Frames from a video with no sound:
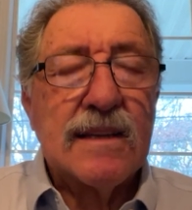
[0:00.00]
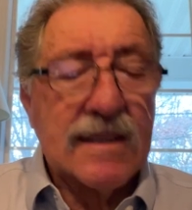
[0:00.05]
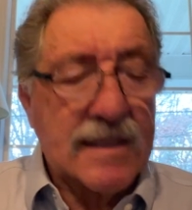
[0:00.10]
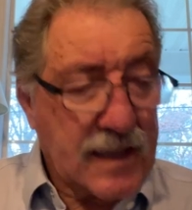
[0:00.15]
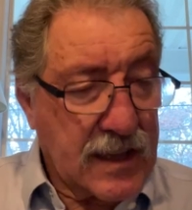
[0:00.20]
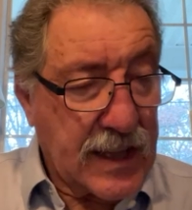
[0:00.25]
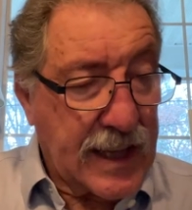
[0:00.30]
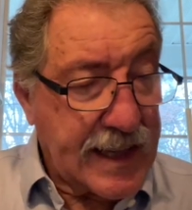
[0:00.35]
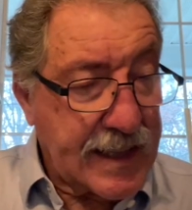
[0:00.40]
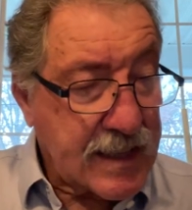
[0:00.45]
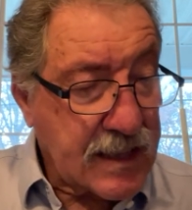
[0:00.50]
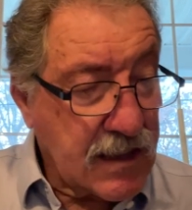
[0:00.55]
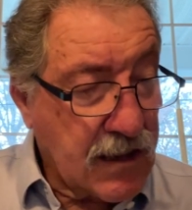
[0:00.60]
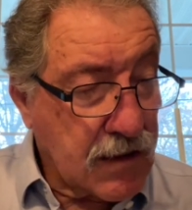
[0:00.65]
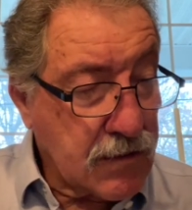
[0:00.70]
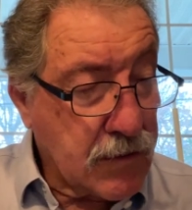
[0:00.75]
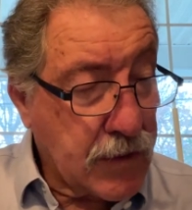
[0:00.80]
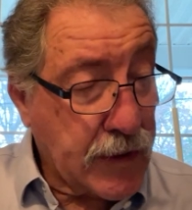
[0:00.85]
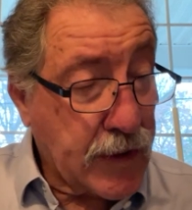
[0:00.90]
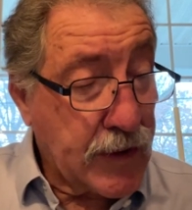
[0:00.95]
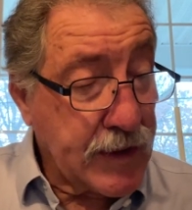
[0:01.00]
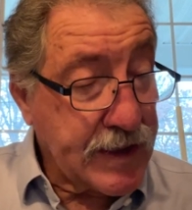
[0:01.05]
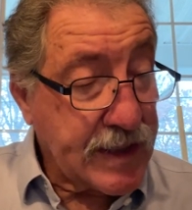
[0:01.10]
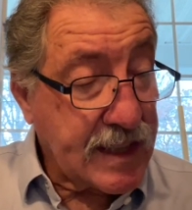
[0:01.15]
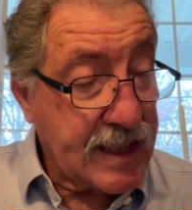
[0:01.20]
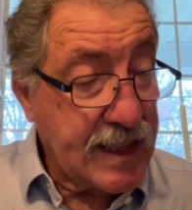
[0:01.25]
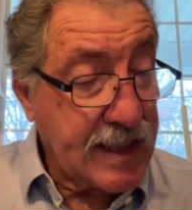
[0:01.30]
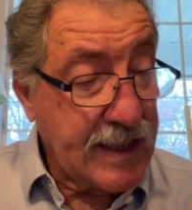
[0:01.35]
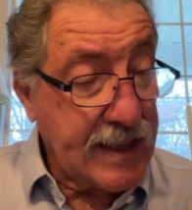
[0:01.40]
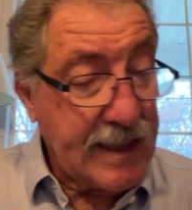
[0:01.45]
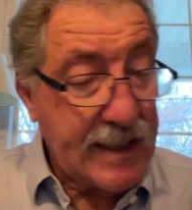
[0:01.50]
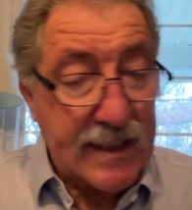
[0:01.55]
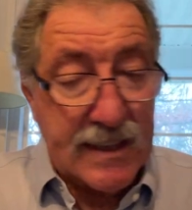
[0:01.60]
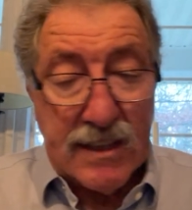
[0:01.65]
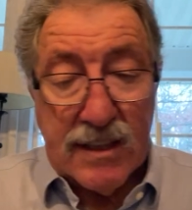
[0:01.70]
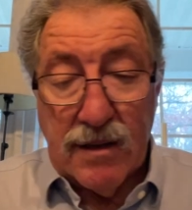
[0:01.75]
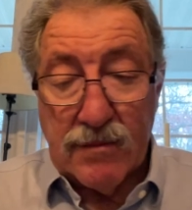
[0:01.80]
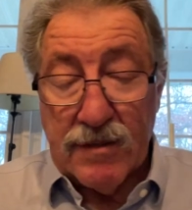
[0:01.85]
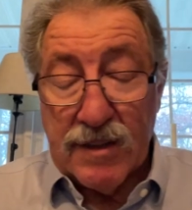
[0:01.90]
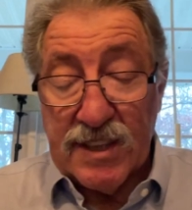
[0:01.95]
The last song we're going to sing is
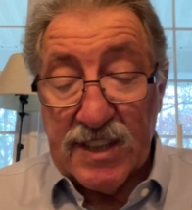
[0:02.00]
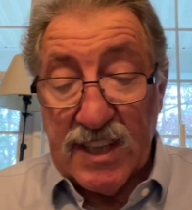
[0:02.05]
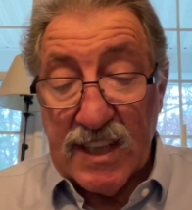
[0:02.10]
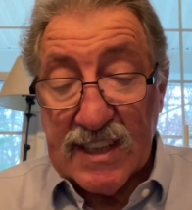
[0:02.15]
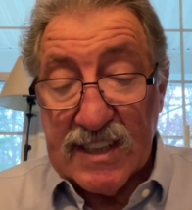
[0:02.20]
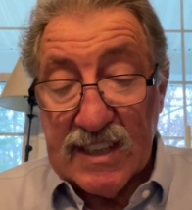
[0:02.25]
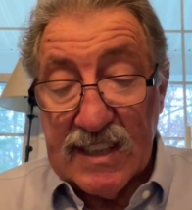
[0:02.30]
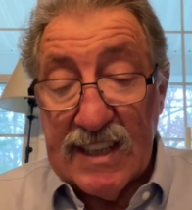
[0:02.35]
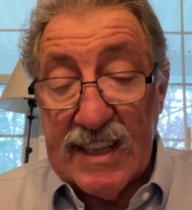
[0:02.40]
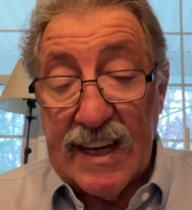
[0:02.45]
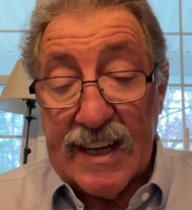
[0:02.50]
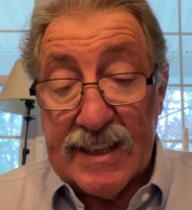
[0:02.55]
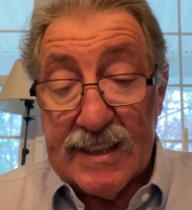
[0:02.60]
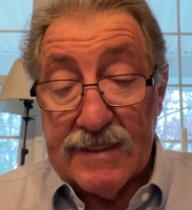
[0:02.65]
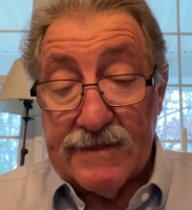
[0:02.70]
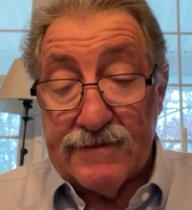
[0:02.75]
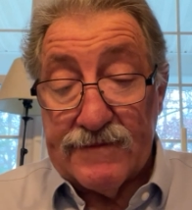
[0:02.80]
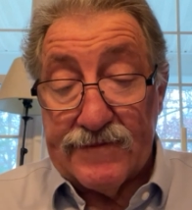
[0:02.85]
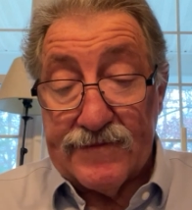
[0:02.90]
number 68.